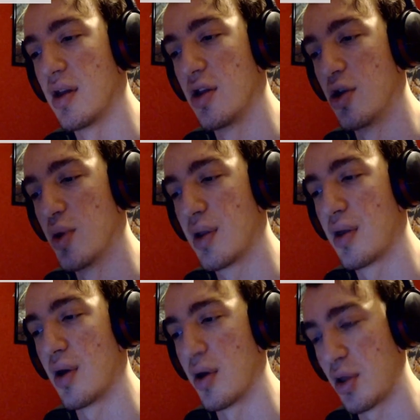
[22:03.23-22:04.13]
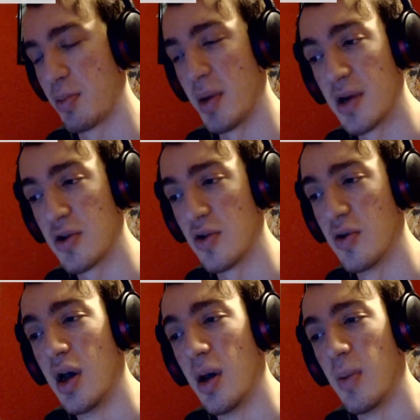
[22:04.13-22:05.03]
units are experimental,
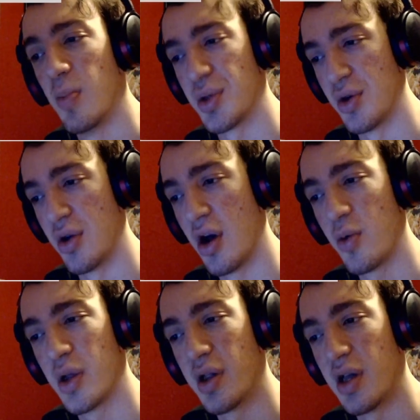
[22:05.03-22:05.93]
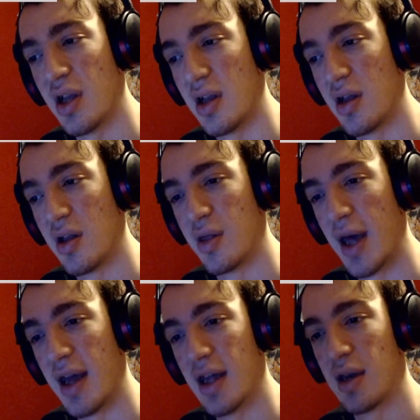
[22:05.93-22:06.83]
but they're not really
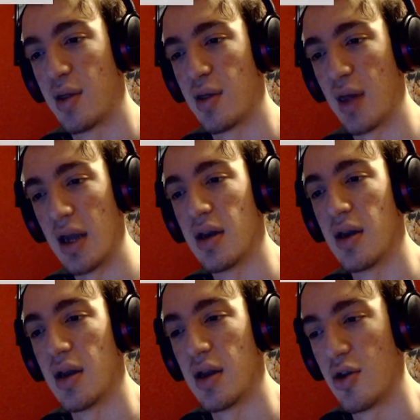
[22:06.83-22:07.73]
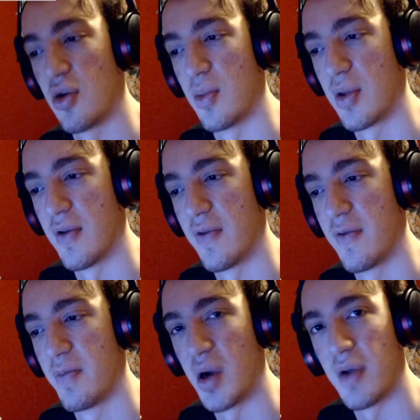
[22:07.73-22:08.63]
that insane in terms of
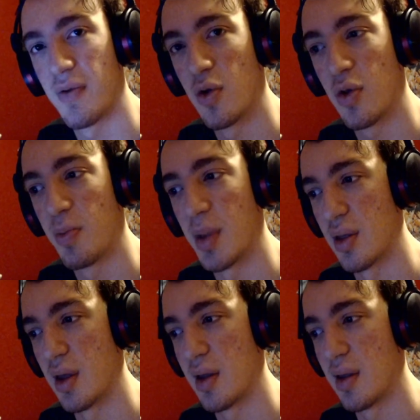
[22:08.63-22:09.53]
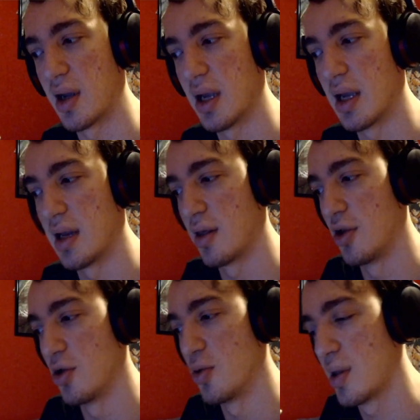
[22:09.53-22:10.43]
Brave Souls, because it's like it's
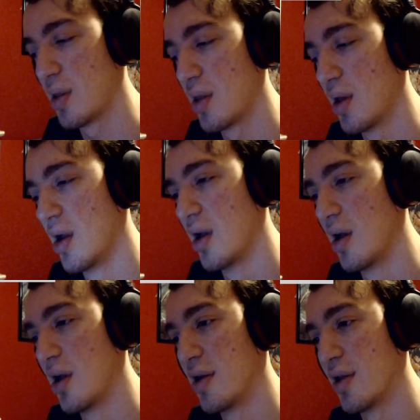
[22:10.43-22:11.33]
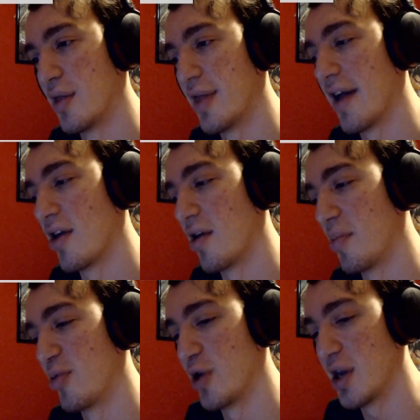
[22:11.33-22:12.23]
units that are
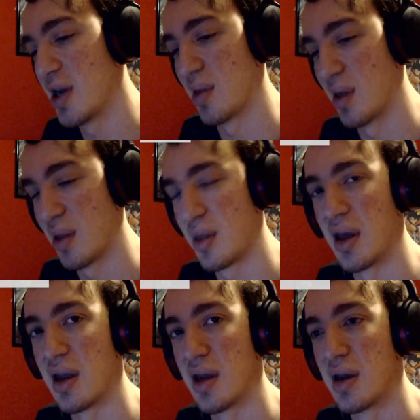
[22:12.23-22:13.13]
pre-existing